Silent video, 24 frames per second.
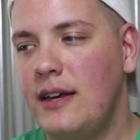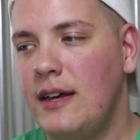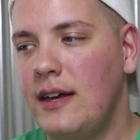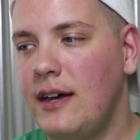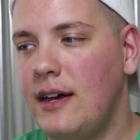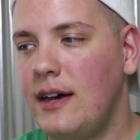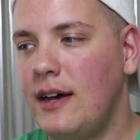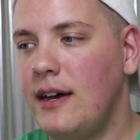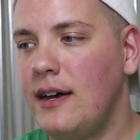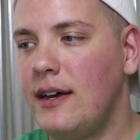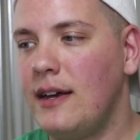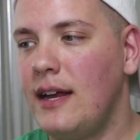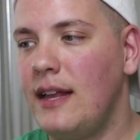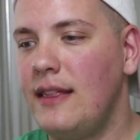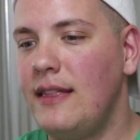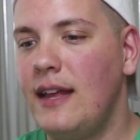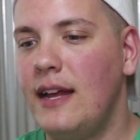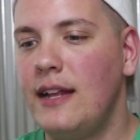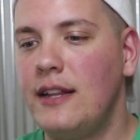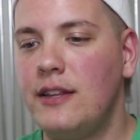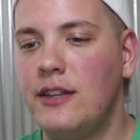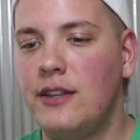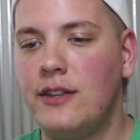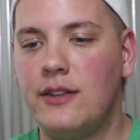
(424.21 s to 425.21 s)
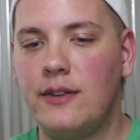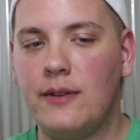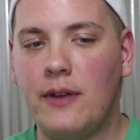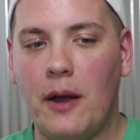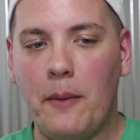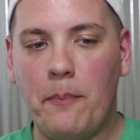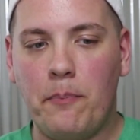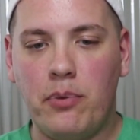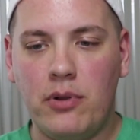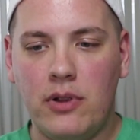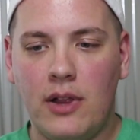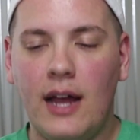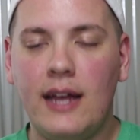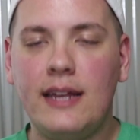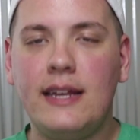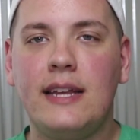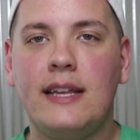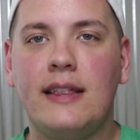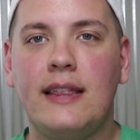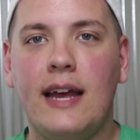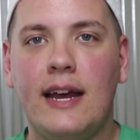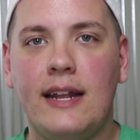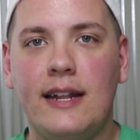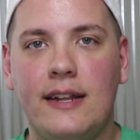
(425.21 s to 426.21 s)
And then
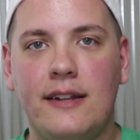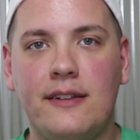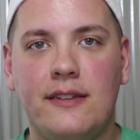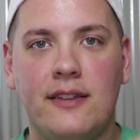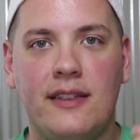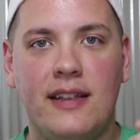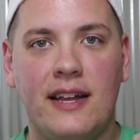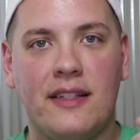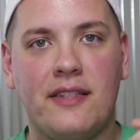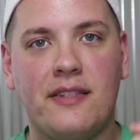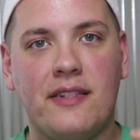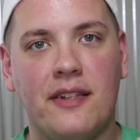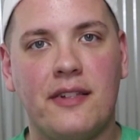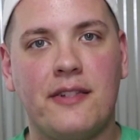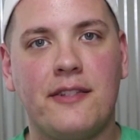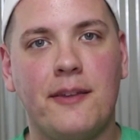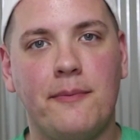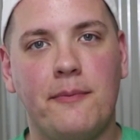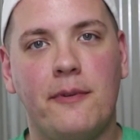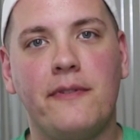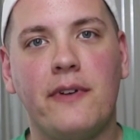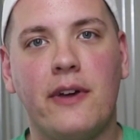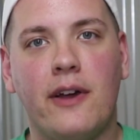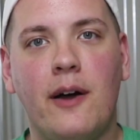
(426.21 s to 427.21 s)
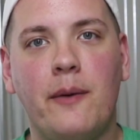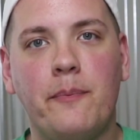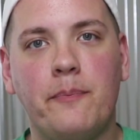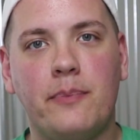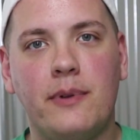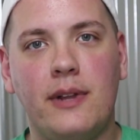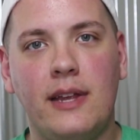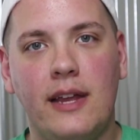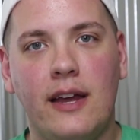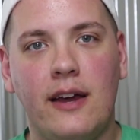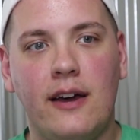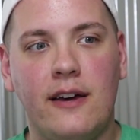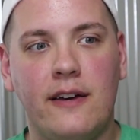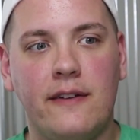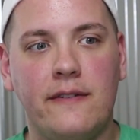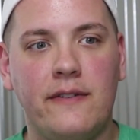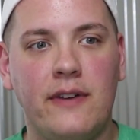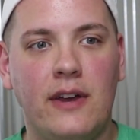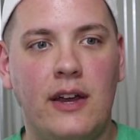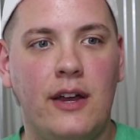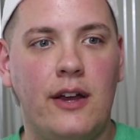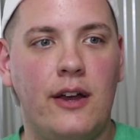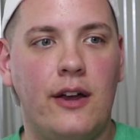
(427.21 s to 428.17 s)
applying that into that system of a company of,